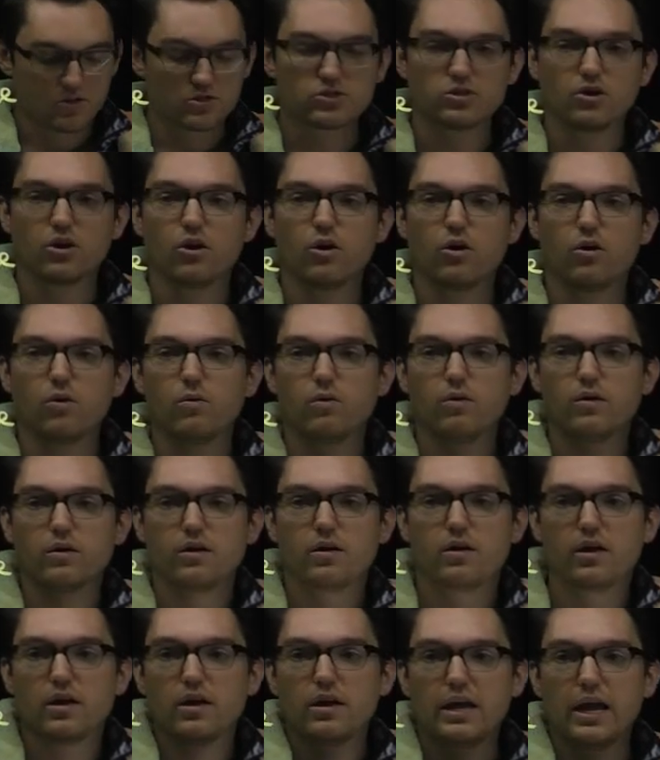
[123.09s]
So
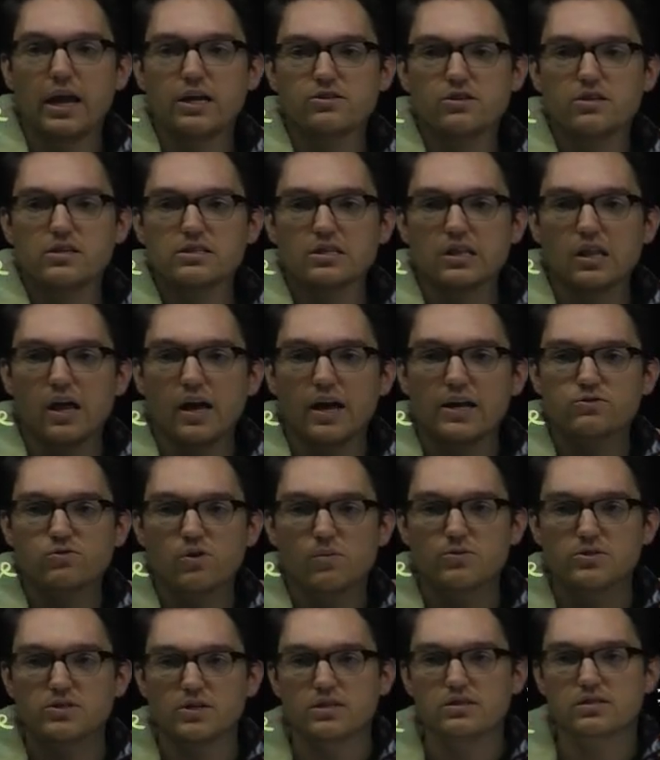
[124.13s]
each of these lines
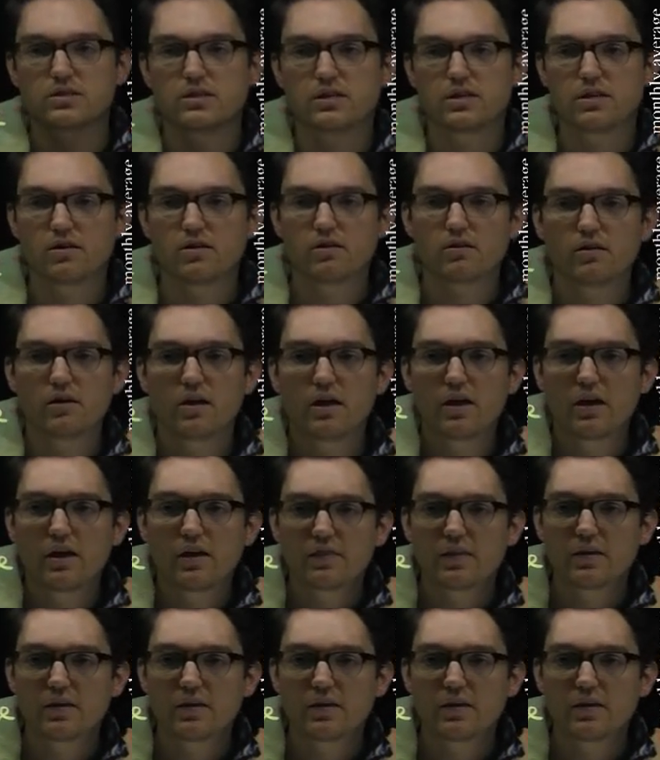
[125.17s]
represents a year.